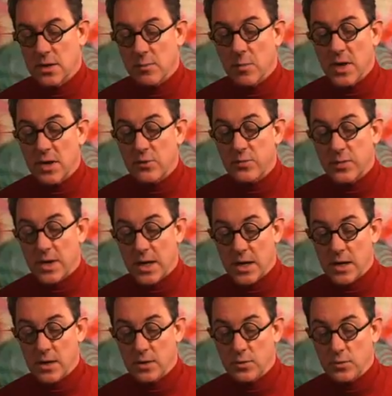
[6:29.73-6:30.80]

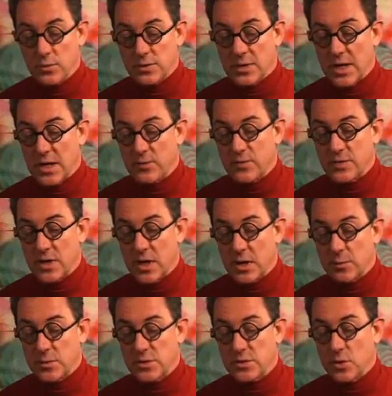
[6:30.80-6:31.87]
Mayfly, whose
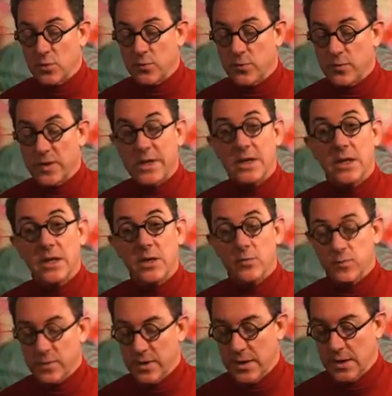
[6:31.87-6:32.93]
lifetime is so fleetly
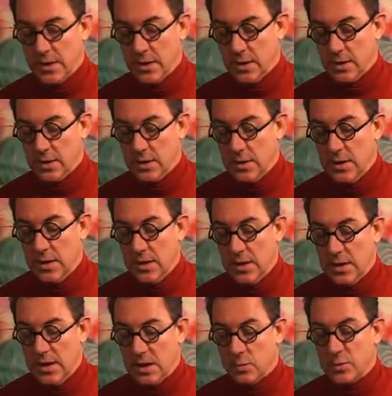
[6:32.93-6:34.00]
fleeting,
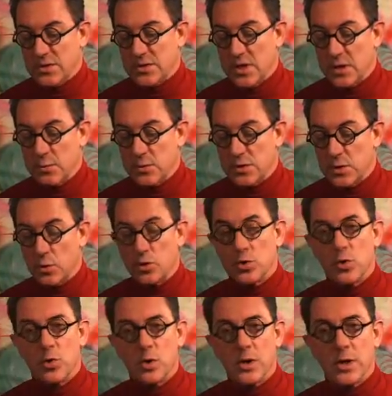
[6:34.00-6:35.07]
it would seem so
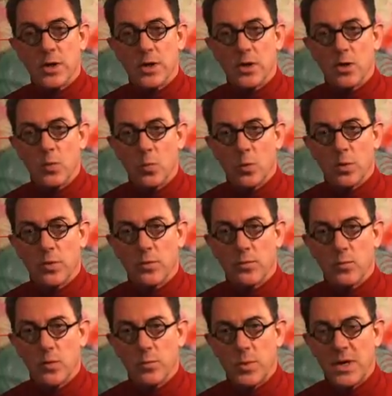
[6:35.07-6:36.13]
surely worth
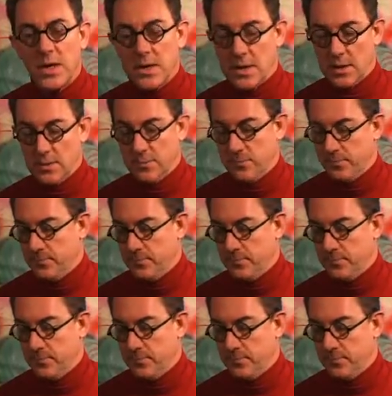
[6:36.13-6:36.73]
repeating.